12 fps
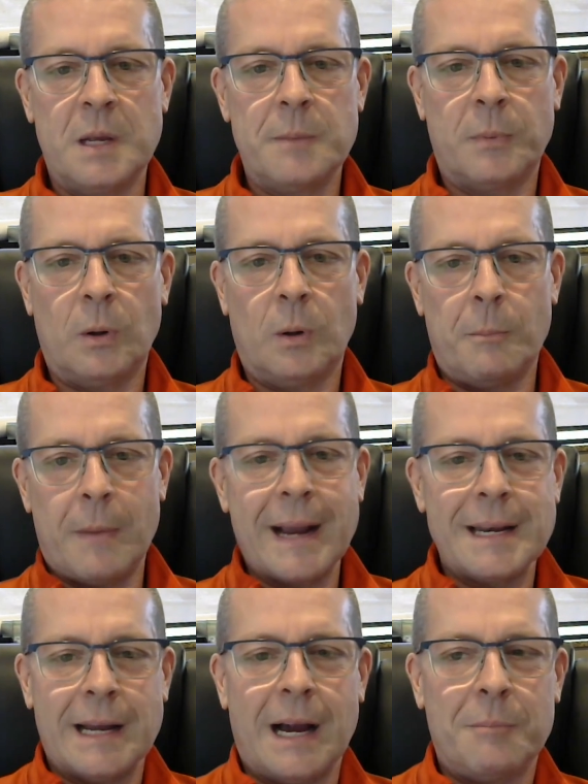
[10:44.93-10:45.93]
people
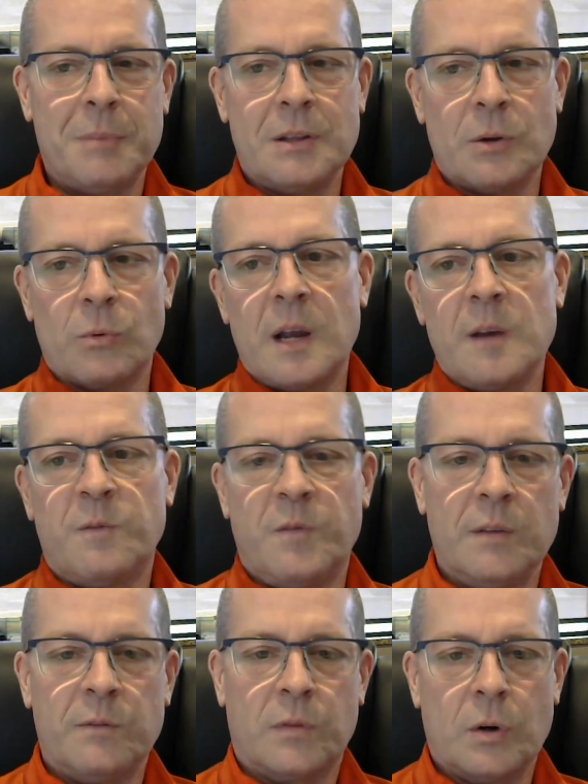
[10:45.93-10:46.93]
might not be the right
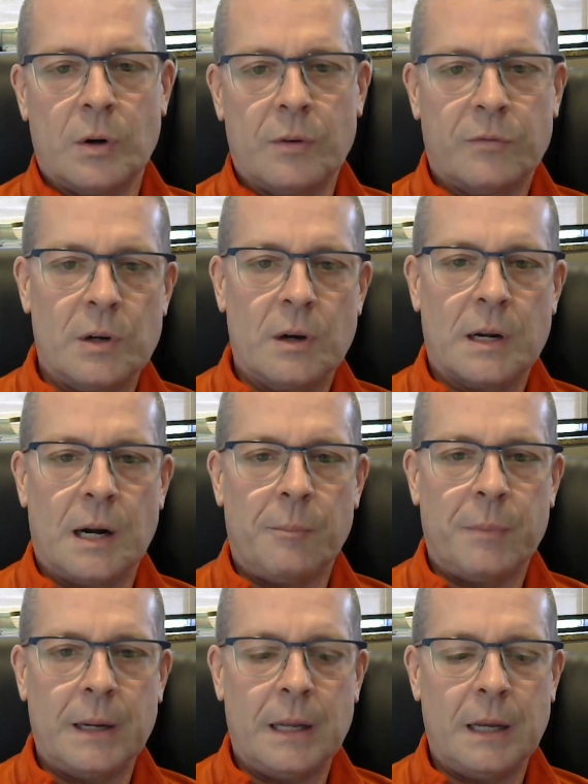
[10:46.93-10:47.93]
fit for your
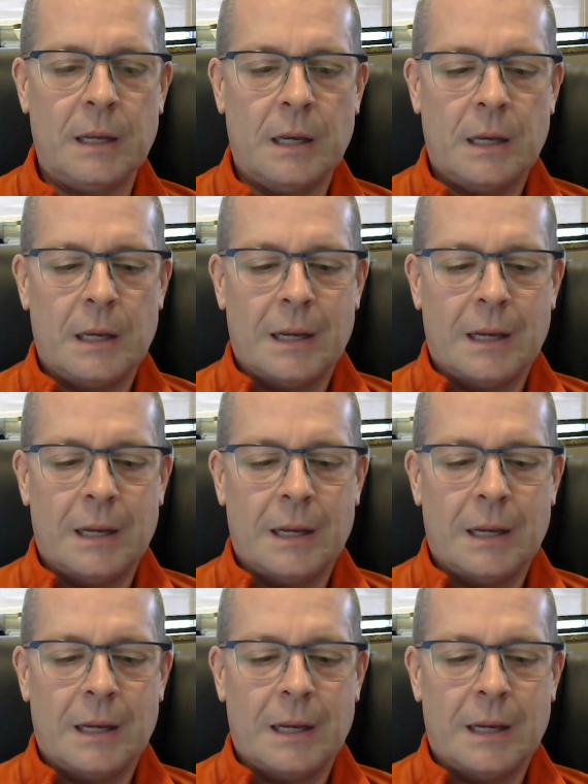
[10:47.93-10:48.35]
company,